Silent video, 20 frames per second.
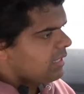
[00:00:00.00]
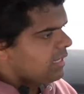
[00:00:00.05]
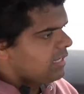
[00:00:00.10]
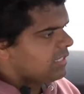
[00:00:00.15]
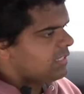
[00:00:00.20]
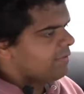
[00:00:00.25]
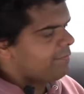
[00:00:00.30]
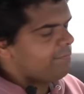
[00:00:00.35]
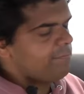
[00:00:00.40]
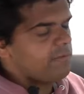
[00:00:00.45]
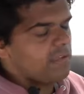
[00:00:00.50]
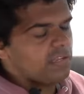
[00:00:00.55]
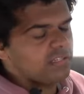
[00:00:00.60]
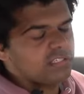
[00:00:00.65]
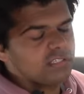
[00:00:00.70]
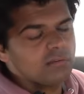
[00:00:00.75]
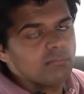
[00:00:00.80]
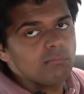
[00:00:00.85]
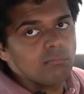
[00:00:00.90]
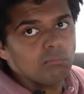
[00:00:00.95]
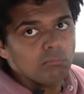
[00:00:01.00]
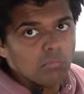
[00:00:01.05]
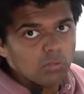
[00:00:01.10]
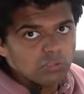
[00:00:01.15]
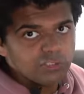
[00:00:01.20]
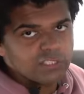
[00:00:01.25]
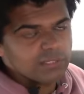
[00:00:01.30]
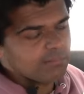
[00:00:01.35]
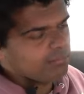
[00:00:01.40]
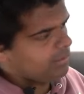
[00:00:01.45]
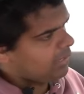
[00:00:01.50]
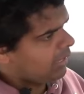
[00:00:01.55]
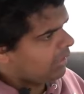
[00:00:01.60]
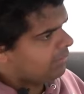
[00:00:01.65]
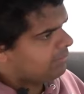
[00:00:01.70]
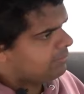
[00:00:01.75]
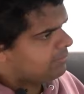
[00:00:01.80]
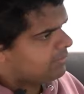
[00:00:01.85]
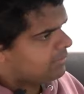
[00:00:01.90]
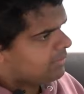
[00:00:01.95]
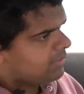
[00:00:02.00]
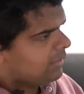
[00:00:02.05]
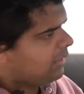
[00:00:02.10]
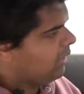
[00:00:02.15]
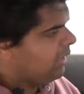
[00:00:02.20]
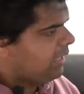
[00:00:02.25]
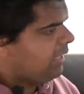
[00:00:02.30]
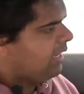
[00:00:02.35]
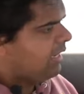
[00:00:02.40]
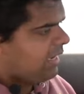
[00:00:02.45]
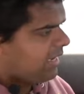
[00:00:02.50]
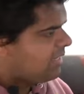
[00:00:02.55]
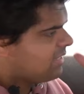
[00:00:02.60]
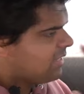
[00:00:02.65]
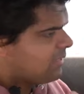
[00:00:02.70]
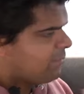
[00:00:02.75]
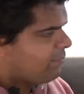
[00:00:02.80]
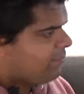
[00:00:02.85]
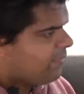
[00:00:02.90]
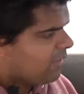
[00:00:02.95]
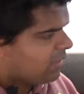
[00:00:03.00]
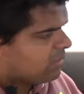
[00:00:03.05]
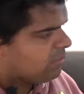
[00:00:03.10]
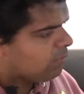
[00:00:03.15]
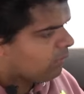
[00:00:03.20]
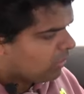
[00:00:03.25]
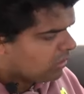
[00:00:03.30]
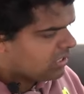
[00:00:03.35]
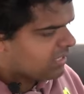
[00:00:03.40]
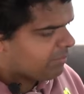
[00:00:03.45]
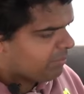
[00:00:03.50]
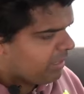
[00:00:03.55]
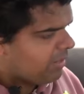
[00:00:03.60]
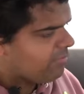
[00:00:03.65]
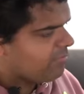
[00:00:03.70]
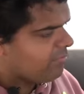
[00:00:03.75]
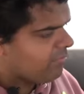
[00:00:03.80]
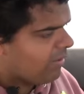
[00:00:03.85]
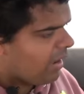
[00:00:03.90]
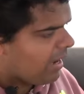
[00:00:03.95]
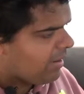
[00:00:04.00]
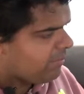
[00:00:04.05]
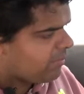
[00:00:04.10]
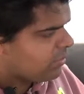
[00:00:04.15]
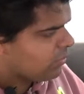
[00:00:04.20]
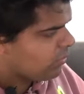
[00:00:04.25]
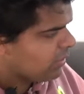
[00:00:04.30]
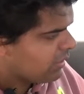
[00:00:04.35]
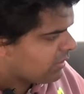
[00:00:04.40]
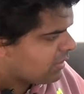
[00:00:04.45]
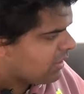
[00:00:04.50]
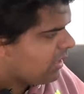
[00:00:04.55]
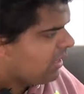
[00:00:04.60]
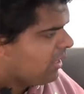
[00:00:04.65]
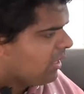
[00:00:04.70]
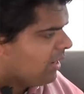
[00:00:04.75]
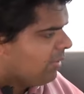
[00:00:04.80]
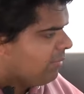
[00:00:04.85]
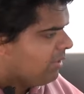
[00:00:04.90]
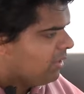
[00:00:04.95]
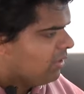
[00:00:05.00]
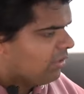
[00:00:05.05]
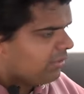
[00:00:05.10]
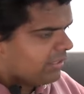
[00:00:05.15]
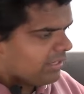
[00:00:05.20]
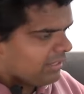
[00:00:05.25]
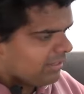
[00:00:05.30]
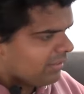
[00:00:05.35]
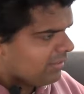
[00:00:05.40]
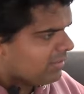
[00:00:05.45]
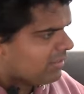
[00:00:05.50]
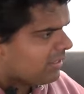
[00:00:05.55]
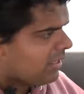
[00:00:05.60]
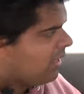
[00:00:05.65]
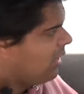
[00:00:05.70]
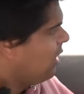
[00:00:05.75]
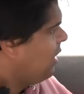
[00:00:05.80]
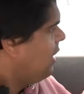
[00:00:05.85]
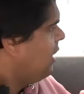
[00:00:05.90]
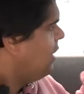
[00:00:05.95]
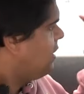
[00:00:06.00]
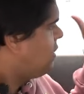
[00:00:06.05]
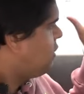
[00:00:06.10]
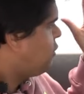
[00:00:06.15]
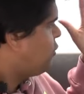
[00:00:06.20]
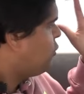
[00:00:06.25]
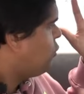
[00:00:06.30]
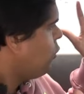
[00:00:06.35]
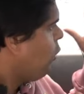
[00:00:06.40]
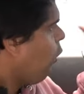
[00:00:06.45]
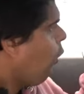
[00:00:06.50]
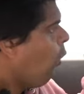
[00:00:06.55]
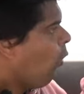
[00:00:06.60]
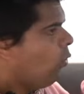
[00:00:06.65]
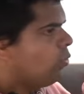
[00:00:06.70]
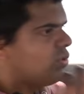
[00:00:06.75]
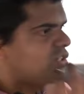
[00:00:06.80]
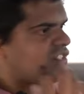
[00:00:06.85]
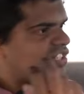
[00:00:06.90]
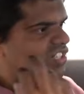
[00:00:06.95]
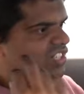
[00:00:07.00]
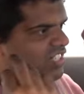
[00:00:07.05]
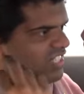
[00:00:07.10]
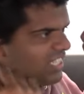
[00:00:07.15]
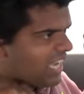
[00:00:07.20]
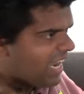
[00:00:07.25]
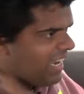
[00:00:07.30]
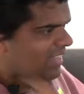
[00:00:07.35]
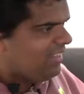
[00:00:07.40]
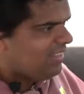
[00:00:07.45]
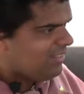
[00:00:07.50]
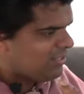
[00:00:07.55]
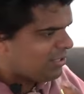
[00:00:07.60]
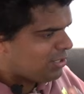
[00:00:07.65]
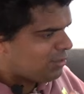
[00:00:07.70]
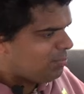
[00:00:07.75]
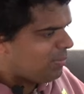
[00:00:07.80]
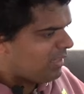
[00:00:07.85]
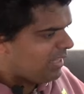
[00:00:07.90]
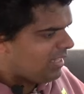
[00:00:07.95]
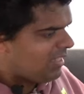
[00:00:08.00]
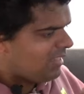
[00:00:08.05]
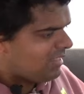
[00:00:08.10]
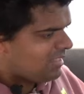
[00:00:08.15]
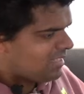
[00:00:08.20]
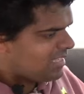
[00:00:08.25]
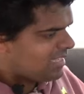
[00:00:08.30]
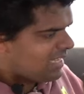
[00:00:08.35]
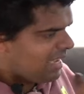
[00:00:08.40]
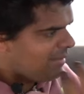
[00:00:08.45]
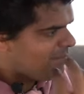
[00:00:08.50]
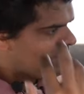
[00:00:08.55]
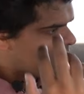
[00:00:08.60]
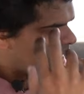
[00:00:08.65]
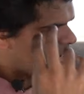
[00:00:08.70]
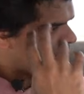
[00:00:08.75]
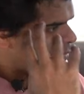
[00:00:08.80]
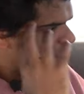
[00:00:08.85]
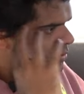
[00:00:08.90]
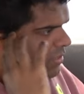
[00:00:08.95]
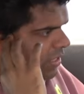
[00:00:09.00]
is the Fiat Multipla. It has this Fiat Multipla vibe to it. I mean, look at it. It's so stylish, but then at the same time, you